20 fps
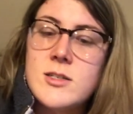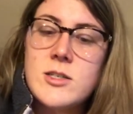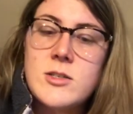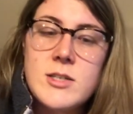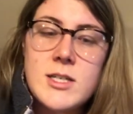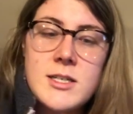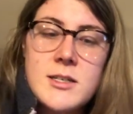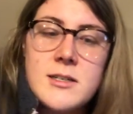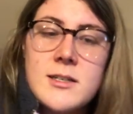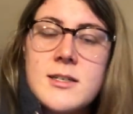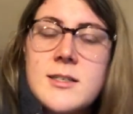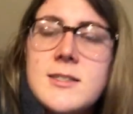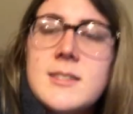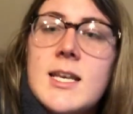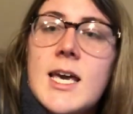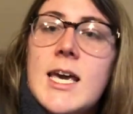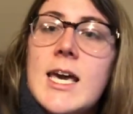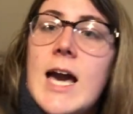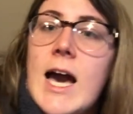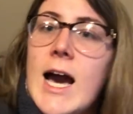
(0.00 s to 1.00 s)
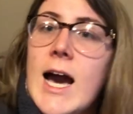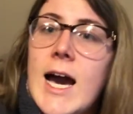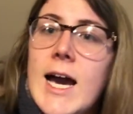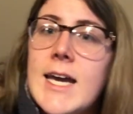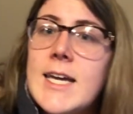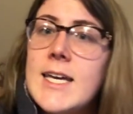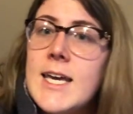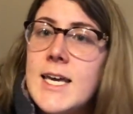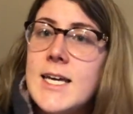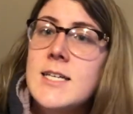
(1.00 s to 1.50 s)
need to just say, I
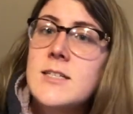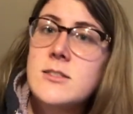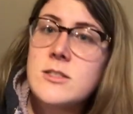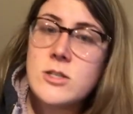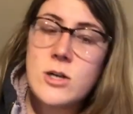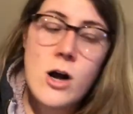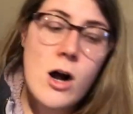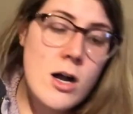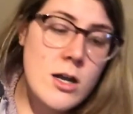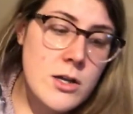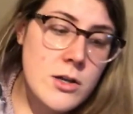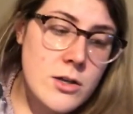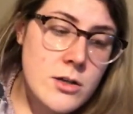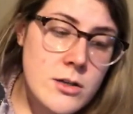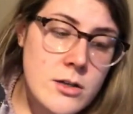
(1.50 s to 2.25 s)
can't talk.